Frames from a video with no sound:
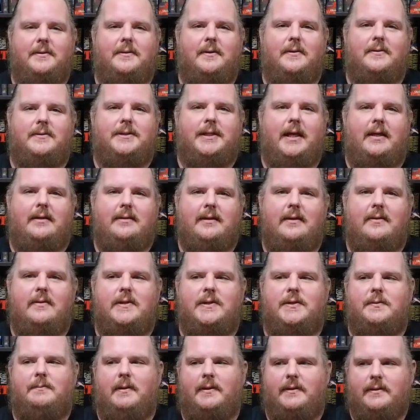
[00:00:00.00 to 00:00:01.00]
Thursday
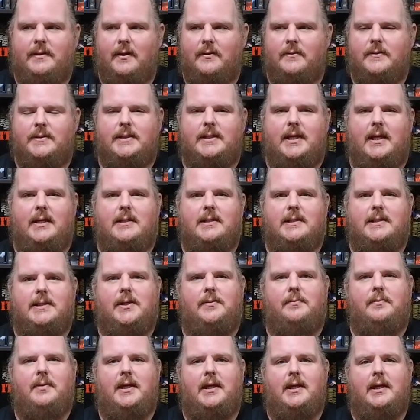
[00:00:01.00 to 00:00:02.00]
Theorists, but those tend
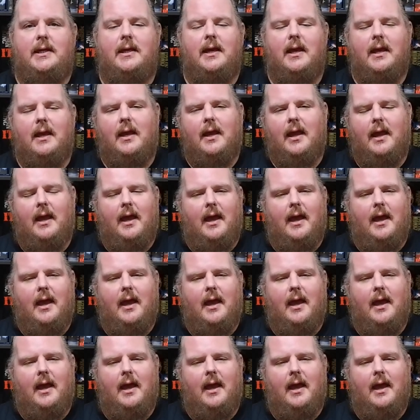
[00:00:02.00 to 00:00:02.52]
to be